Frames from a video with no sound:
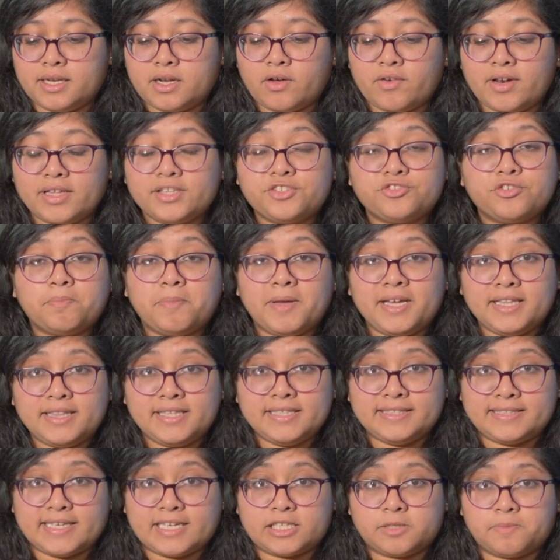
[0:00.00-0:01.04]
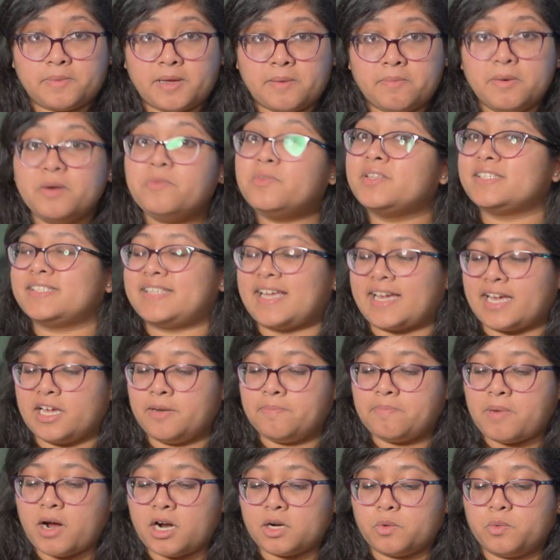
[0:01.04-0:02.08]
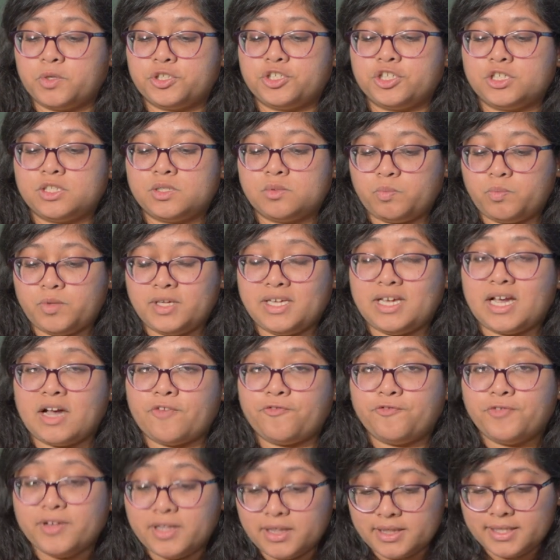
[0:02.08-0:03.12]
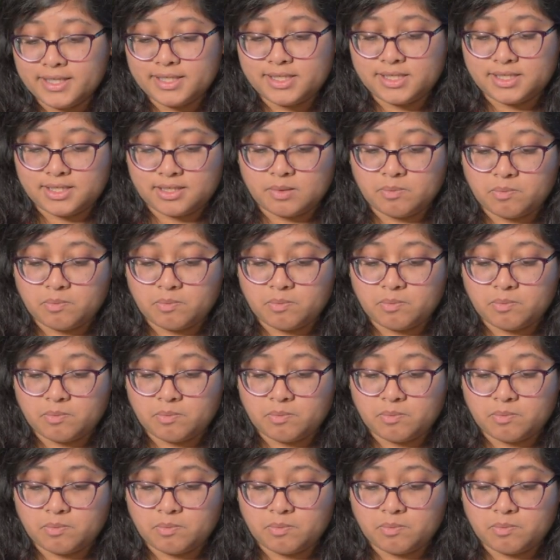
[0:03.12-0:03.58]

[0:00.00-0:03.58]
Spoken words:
Now let's repeat this experiment with the second part, which is we fill this